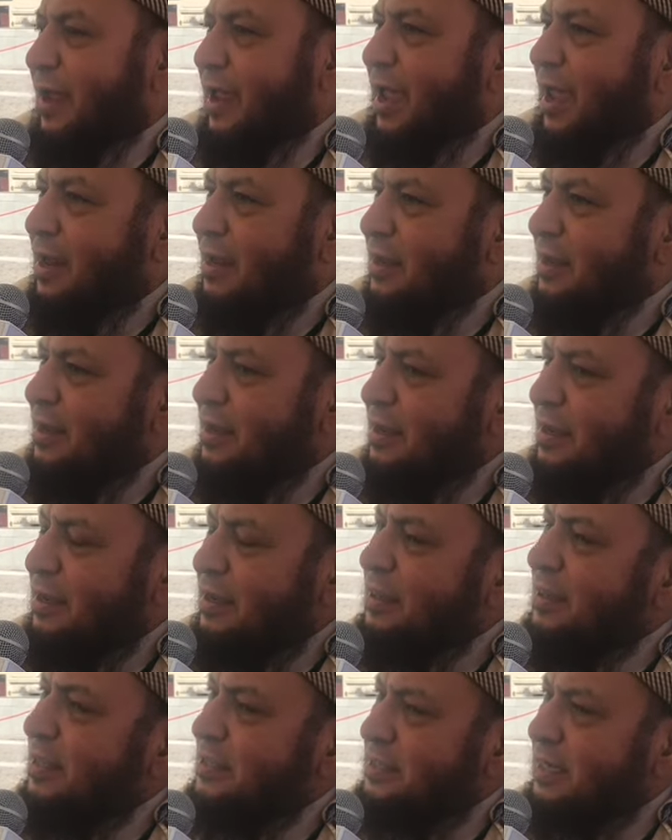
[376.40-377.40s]
And
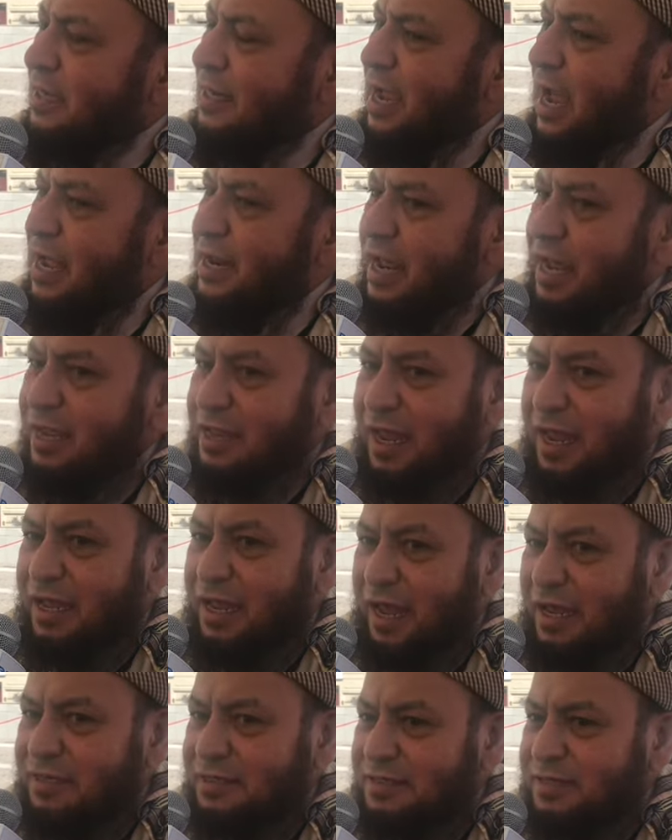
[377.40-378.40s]
in this regard,
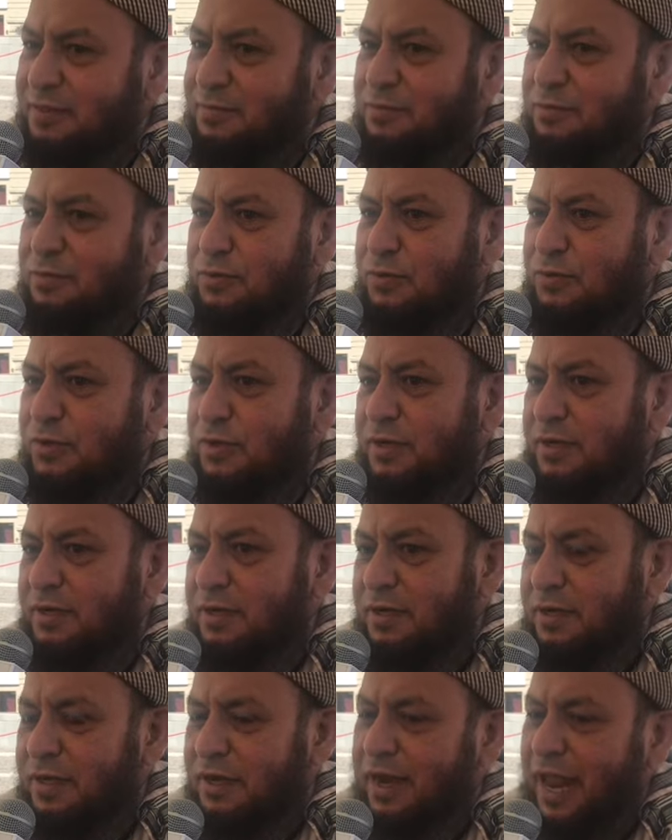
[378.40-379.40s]
I seem
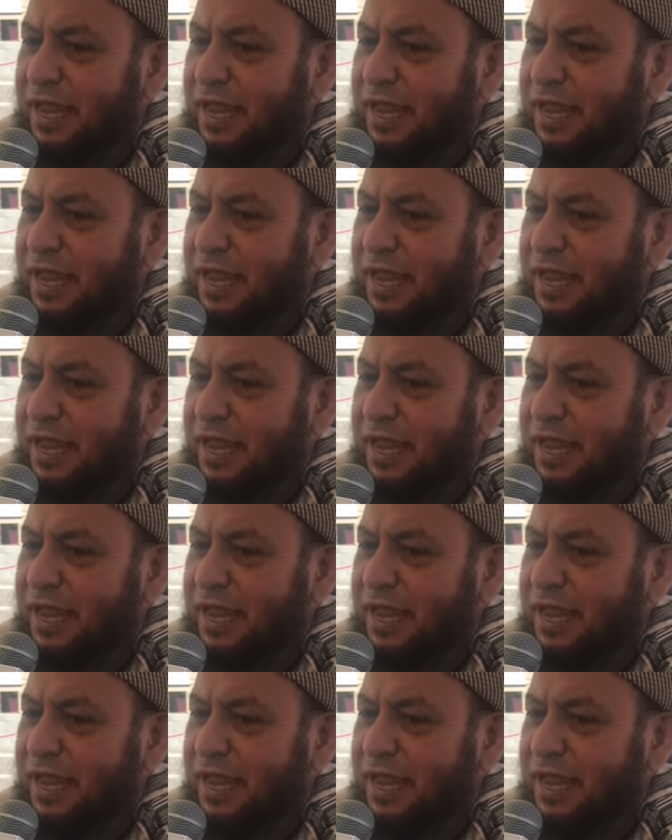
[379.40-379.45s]
to